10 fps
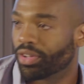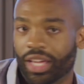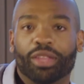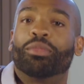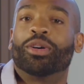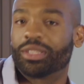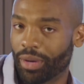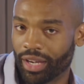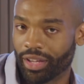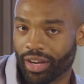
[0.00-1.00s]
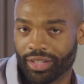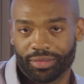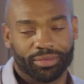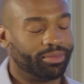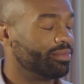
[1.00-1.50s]
Okay, the most, Boduguard.
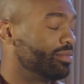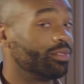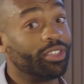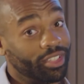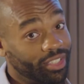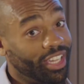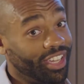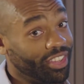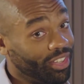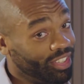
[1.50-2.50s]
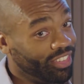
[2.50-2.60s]
Gigging out